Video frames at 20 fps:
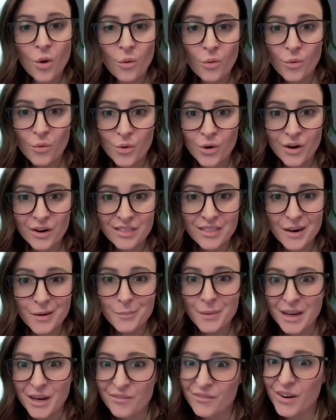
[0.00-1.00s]
or they're
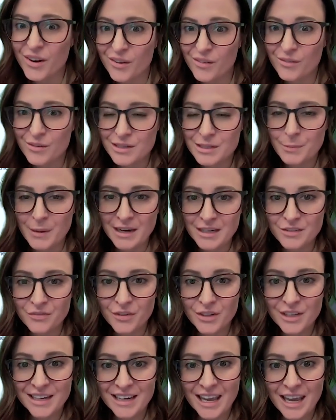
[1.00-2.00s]
being very
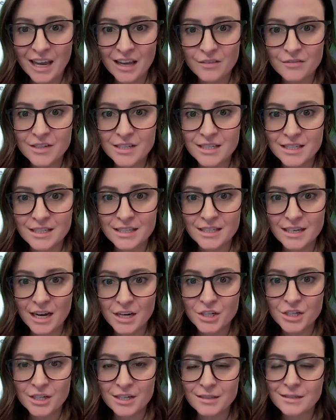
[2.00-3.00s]
respectful in Canvas
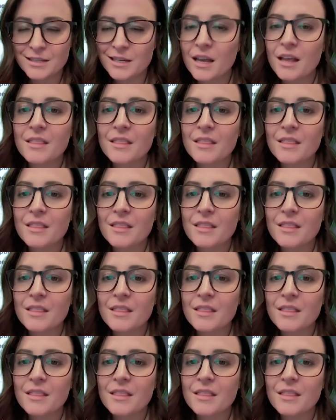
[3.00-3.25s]
discussions,